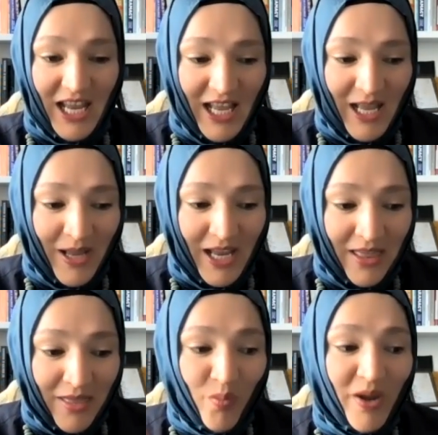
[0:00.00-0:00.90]

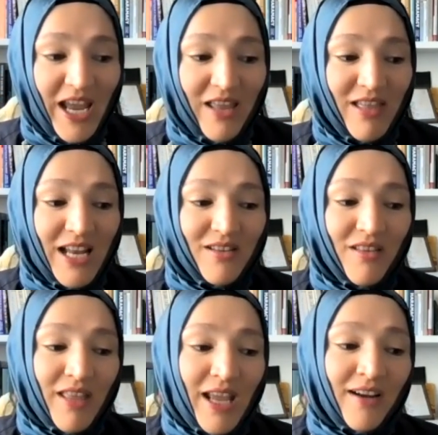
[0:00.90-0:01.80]
the way that
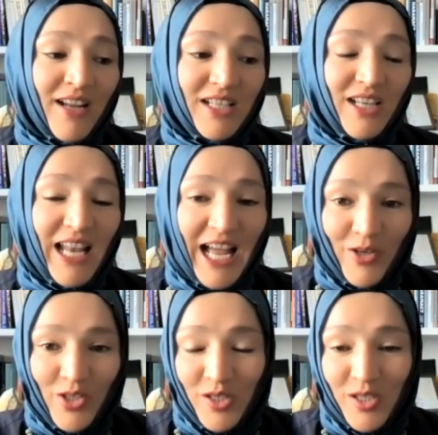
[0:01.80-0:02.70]
they are not
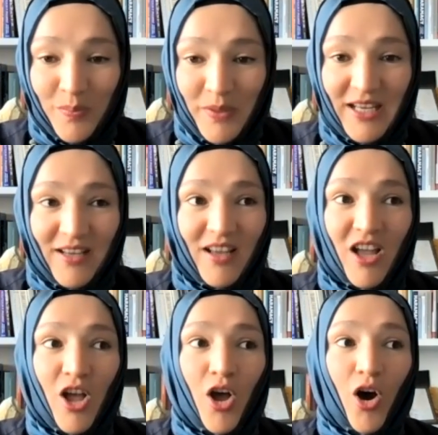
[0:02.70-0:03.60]
allowed to speak
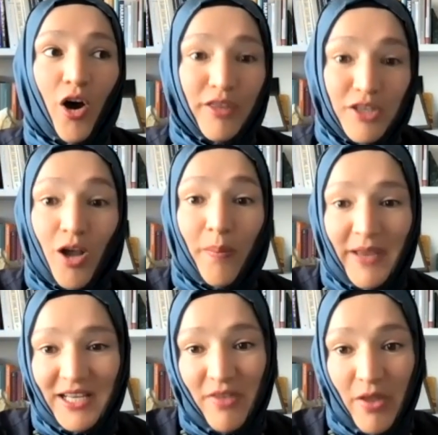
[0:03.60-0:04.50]
on the
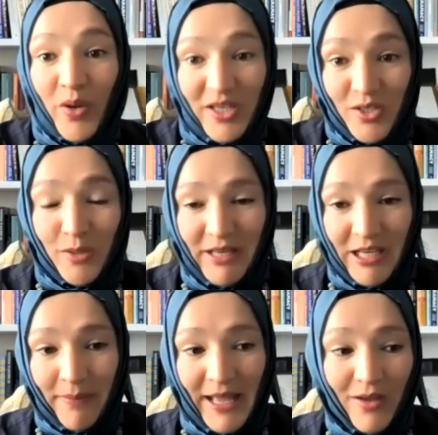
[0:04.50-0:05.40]
topics they want to speak
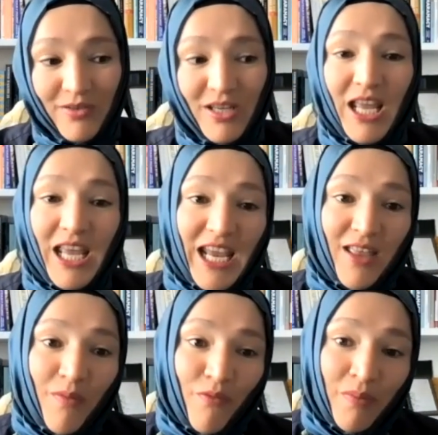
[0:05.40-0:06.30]
about,
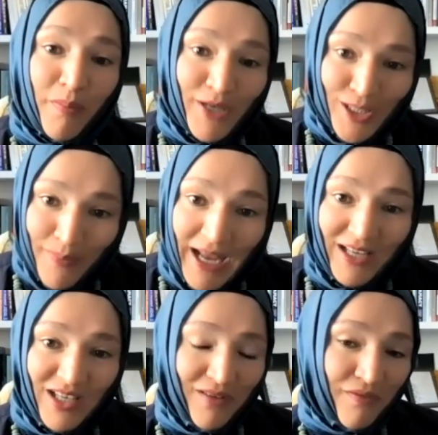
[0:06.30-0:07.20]
from the
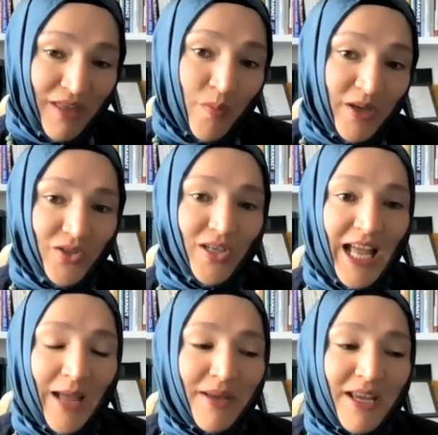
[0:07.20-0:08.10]
perspective they want to
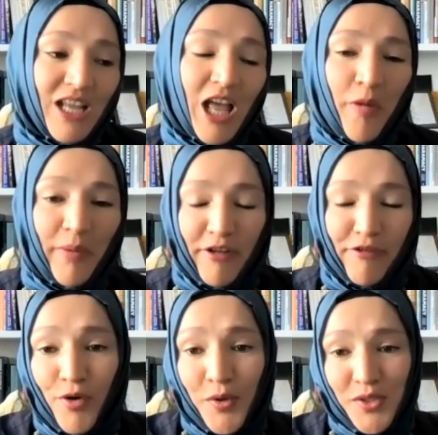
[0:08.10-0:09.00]
inhabit, but are
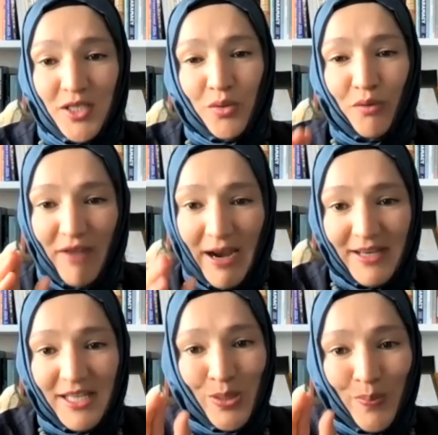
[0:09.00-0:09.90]
forced to a
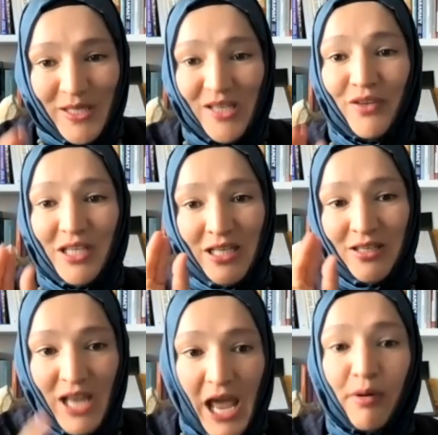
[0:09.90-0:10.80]
very specific
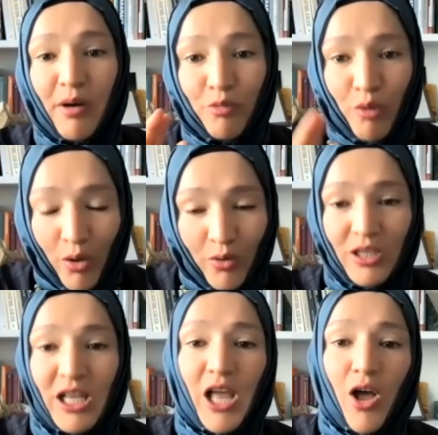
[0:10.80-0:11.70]
and narrow
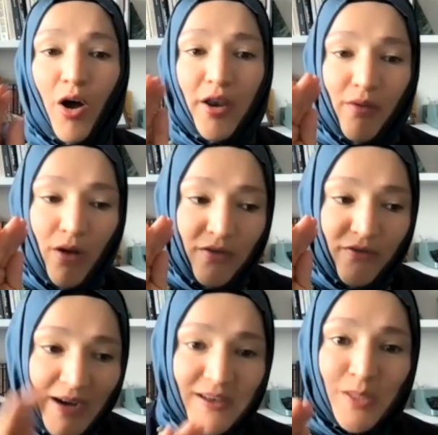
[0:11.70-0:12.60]
role on
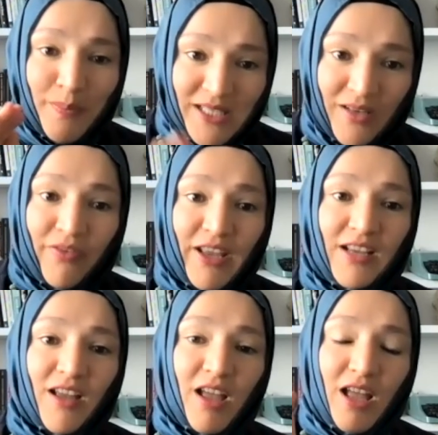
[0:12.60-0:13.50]
very
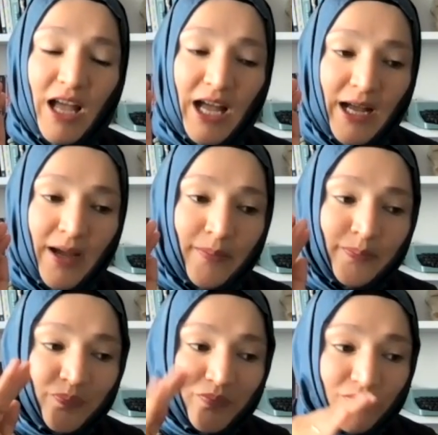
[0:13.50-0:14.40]
specific
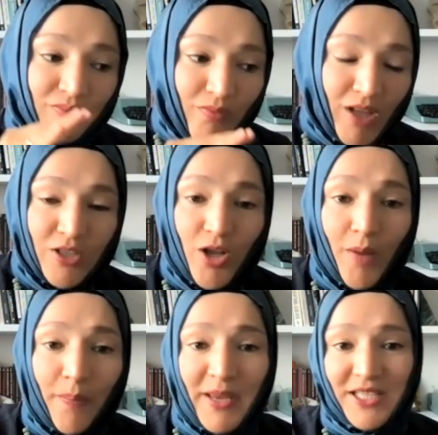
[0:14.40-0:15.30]

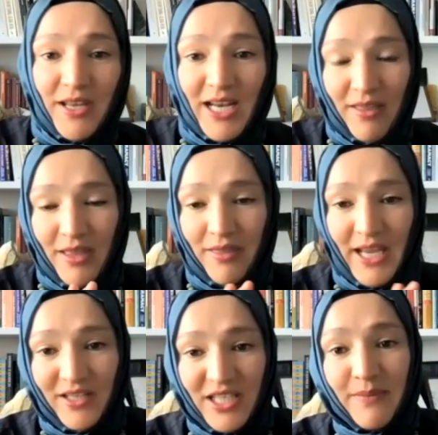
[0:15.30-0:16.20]
topics that they
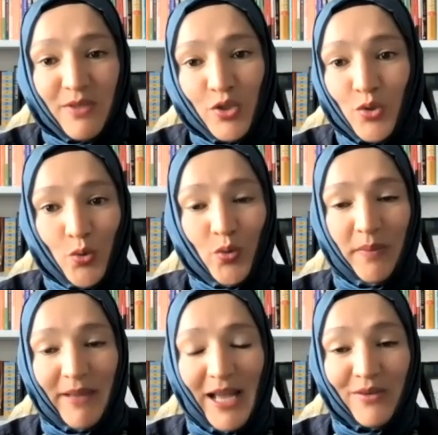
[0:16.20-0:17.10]
are deemed to talk
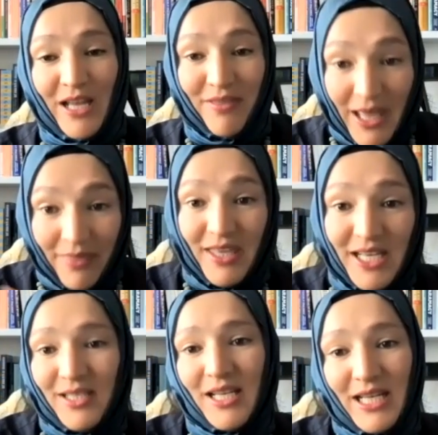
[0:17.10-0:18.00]
about. And that
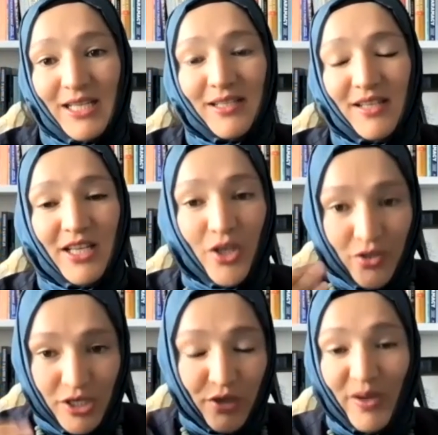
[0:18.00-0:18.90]
this is a
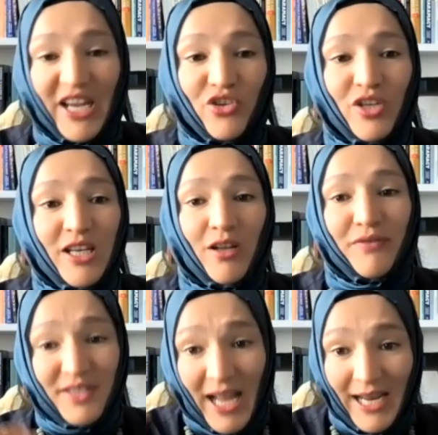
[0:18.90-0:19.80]
continuation of
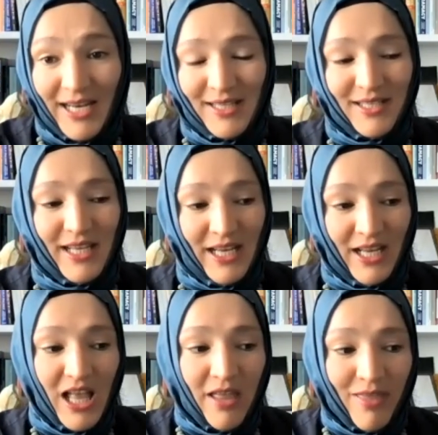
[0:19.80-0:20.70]
silencing,
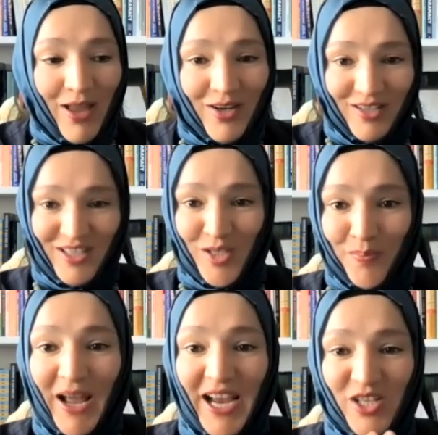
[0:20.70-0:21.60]
that
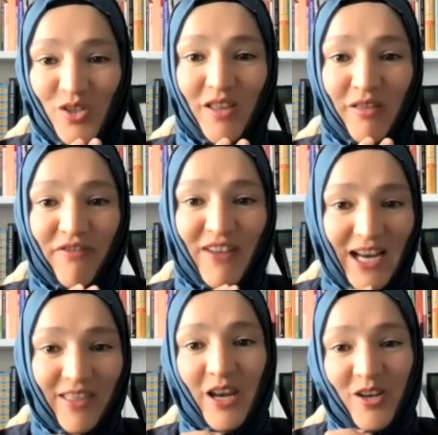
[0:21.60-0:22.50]
despite the
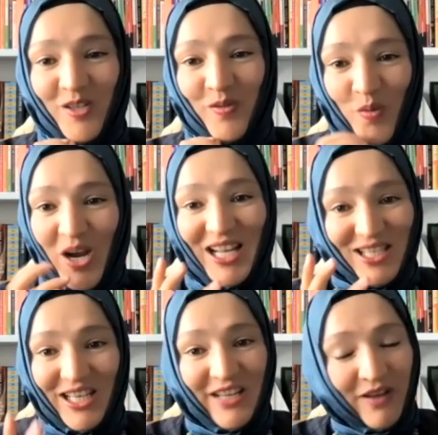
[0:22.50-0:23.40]
fact that
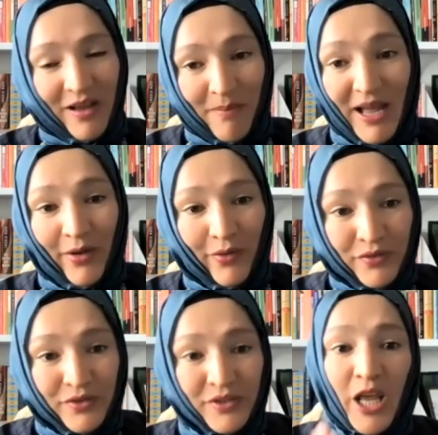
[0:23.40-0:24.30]
words leave our
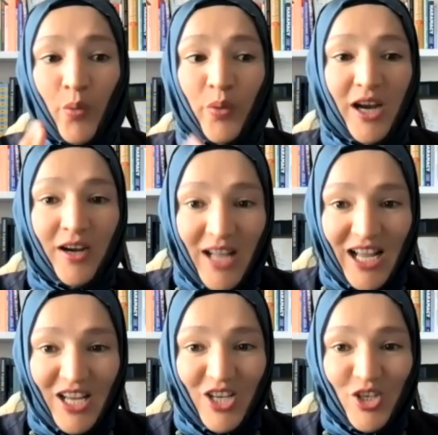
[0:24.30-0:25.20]
mouths, we are
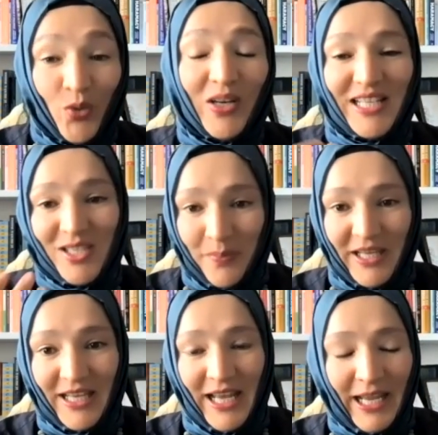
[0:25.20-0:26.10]
not truly
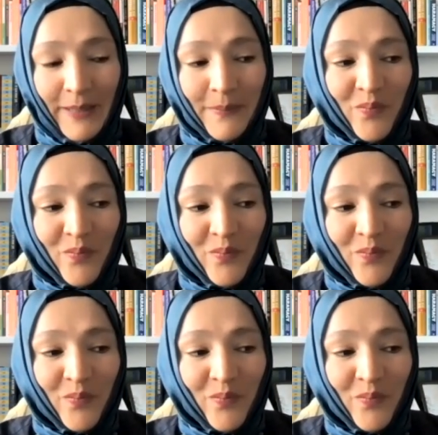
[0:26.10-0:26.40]
speaking.